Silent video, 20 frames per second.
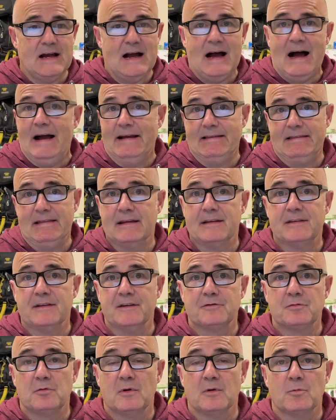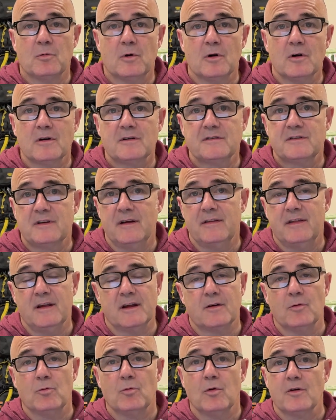I think this one works. I think
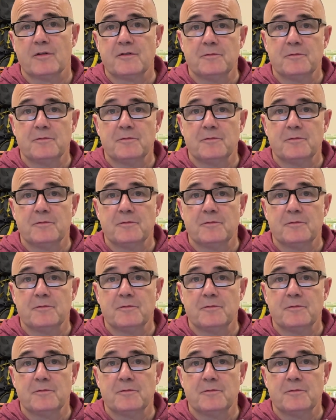it works